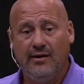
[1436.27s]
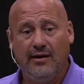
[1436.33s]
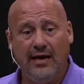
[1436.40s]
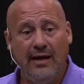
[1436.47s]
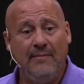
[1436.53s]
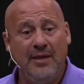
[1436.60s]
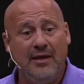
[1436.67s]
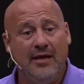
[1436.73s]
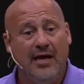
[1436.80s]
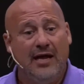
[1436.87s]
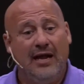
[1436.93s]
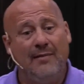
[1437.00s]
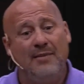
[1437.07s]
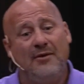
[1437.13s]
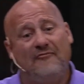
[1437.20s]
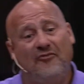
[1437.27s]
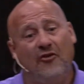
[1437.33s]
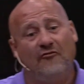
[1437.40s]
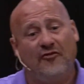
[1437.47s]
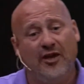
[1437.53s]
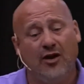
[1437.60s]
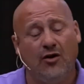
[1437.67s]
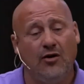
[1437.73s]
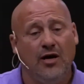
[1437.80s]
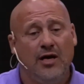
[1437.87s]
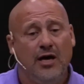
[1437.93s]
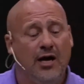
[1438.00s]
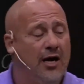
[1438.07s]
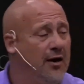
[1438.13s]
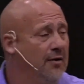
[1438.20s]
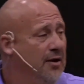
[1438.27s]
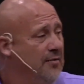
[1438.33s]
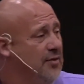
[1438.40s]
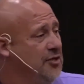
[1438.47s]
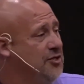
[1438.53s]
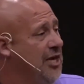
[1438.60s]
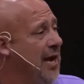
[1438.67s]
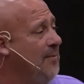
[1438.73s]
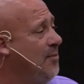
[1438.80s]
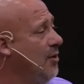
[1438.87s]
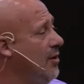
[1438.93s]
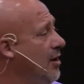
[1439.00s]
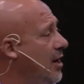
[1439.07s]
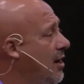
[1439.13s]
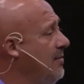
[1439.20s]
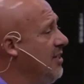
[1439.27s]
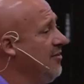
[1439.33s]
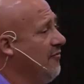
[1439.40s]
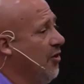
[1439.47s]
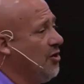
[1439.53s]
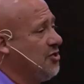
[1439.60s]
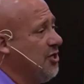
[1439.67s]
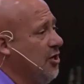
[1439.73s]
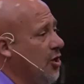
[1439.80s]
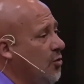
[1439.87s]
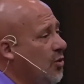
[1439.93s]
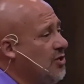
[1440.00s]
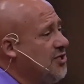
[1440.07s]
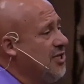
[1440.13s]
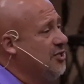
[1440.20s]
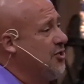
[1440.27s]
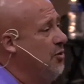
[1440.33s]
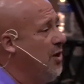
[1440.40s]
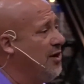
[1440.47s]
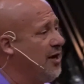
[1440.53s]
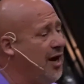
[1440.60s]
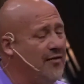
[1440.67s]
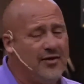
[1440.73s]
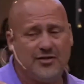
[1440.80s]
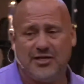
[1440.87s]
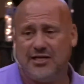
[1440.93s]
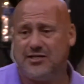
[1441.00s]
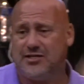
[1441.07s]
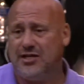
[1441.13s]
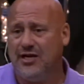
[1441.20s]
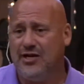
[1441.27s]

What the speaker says: Let me fulfill the verse in Luke where it says, do unto others as